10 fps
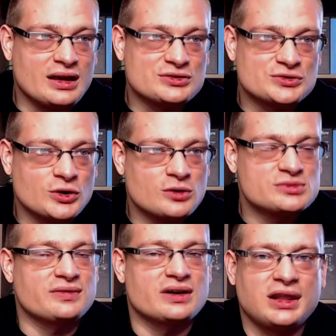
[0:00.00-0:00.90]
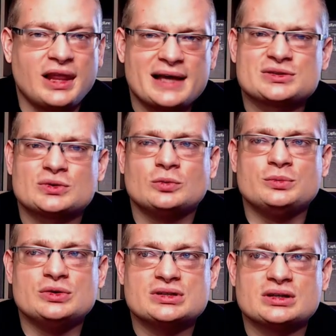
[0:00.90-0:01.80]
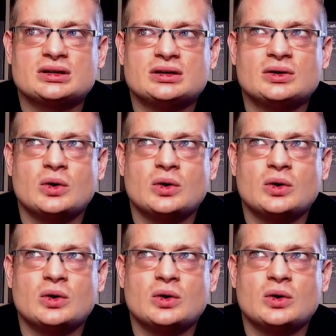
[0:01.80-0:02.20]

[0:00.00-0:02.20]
in terms of a classical music